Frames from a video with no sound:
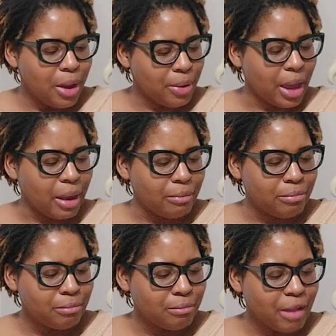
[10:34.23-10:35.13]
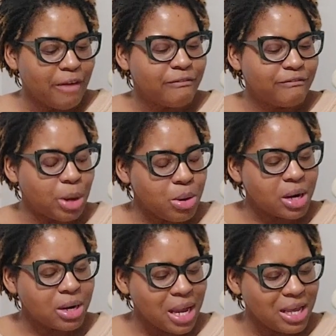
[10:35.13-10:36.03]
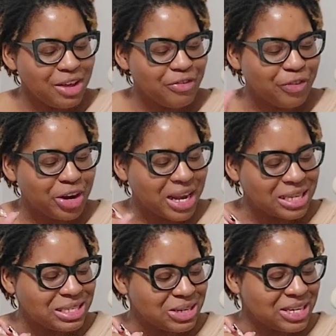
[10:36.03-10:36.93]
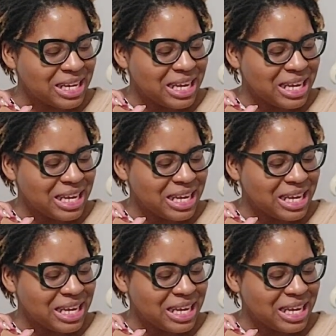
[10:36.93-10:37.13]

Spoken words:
Okay. For Nestor,